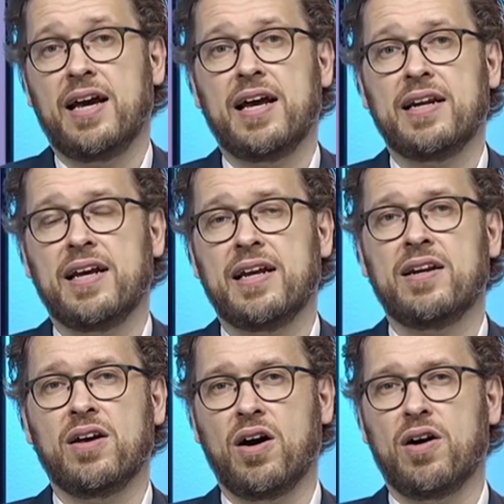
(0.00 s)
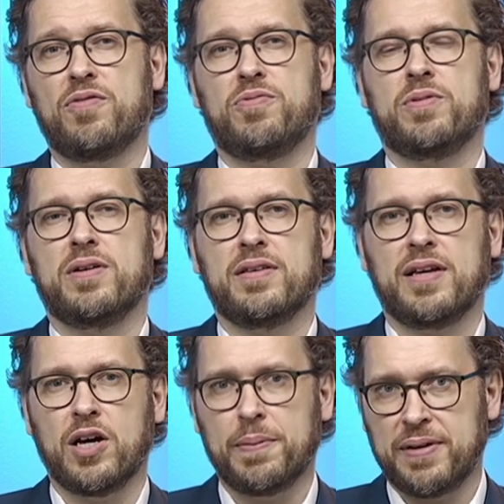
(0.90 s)
and end off with
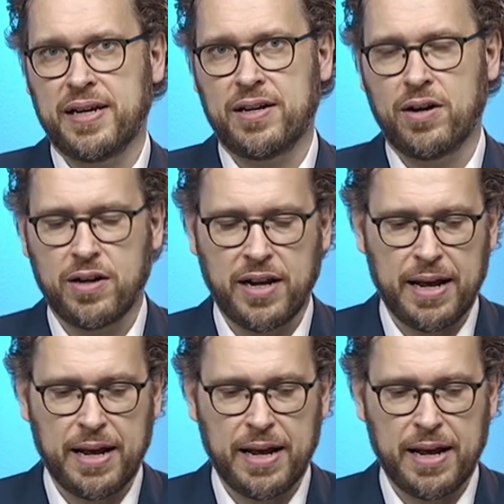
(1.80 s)
an update on